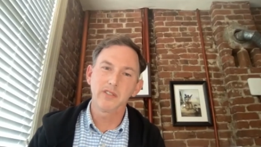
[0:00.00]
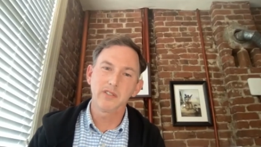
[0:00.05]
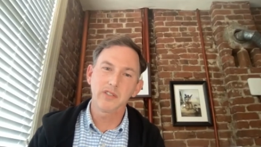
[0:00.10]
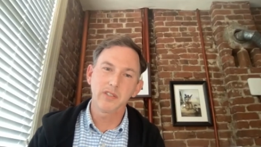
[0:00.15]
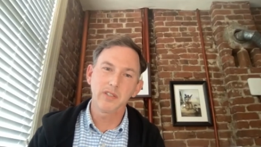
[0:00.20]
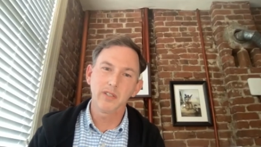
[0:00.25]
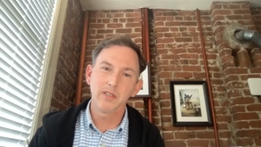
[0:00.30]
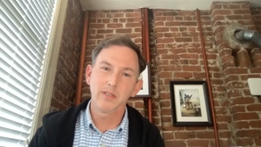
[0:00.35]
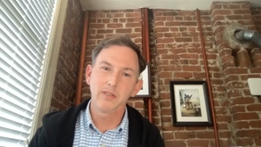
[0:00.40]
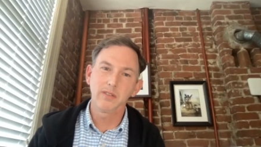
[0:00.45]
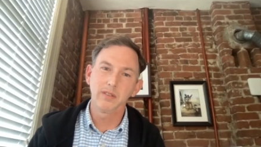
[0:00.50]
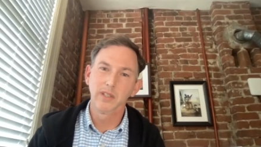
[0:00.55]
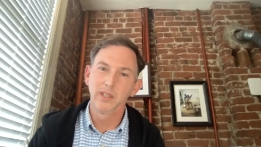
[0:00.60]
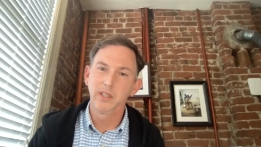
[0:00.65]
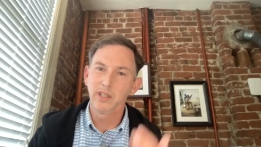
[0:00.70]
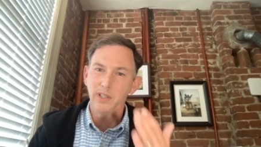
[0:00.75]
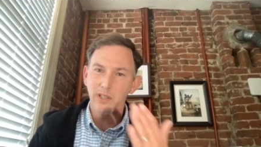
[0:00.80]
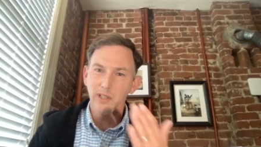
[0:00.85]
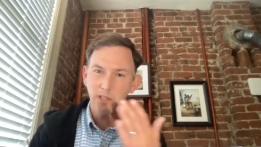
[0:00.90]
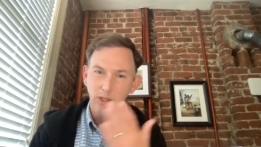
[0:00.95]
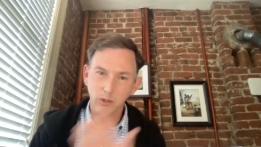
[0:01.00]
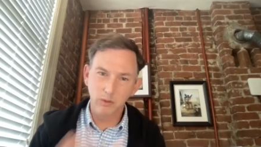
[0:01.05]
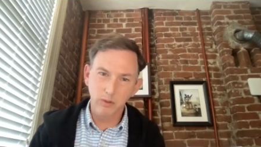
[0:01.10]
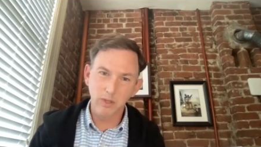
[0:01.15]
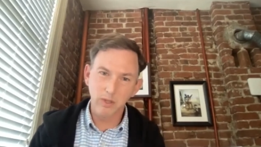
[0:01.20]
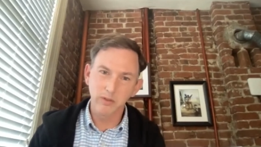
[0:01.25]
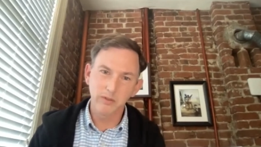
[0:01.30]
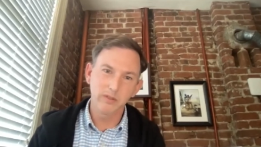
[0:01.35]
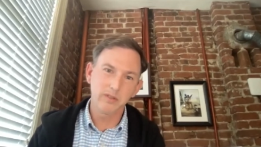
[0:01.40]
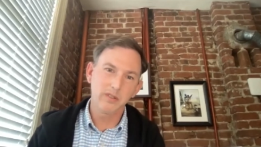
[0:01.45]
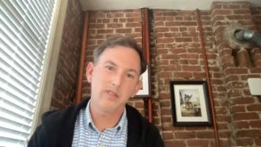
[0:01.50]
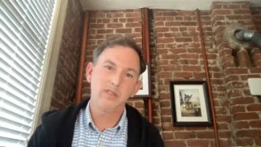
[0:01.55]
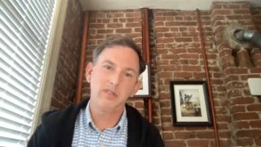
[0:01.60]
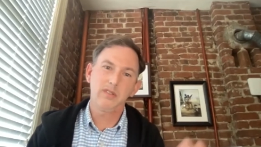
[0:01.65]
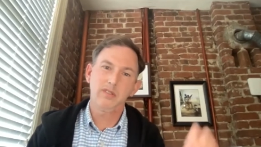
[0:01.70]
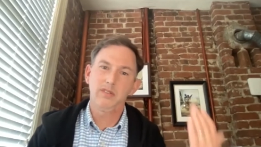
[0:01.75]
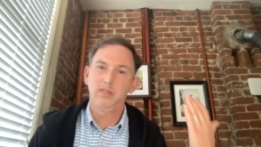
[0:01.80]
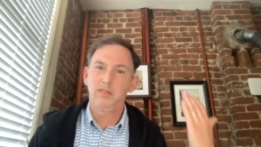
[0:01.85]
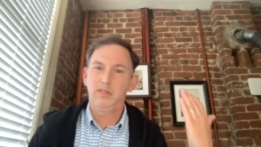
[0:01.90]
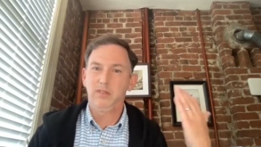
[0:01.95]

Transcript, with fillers: so quotes